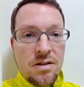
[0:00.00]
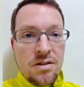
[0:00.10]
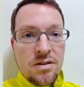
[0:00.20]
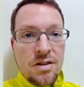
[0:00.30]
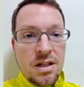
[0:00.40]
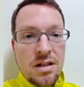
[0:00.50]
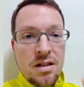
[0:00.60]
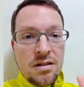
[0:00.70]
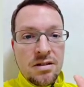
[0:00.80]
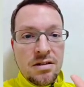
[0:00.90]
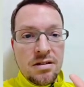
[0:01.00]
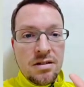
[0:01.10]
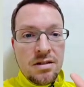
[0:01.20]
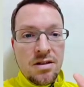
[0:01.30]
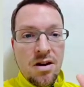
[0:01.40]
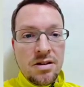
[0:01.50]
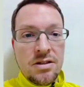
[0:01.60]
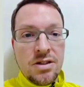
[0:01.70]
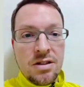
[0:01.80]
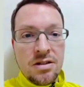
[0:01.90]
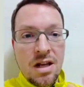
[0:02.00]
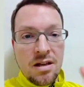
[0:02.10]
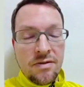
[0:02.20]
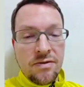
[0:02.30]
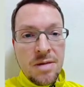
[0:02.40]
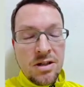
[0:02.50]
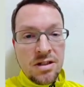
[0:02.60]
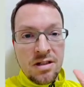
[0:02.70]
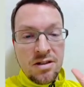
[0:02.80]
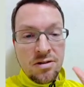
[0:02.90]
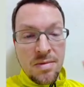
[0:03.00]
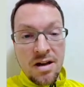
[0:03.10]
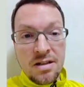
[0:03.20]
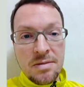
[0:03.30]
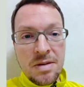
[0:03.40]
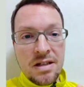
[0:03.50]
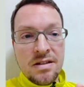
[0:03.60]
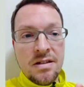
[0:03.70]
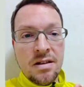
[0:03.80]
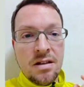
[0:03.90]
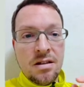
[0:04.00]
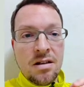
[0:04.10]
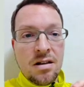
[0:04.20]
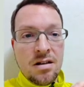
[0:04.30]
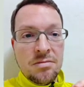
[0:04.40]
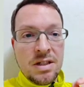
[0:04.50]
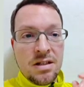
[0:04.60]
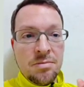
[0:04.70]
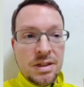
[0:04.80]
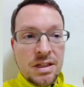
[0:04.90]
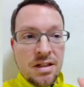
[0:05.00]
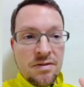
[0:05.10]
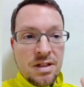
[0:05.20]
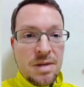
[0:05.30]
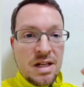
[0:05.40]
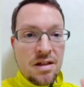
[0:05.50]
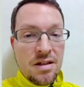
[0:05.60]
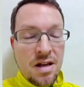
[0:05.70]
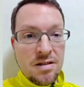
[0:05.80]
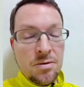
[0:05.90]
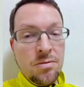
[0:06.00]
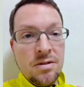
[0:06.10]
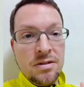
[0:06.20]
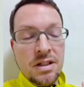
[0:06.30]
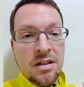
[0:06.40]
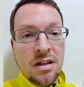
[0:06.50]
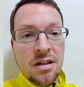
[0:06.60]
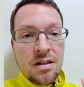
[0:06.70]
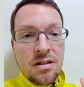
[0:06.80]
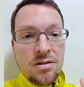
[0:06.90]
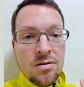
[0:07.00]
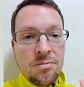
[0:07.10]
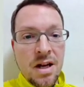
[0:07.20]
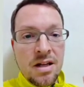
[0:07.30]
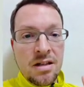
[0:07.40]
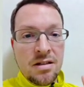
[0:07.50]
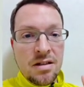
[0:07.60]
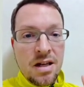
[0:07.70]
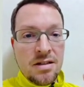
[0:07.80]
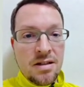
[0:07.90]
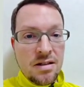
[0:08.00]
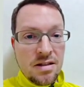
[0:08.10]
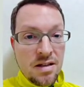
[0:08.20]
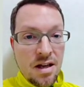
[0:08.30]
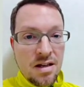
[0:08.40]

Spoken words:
The knowledge and information in your mind space is a completely different space than the tangible world. Your mind has things inside,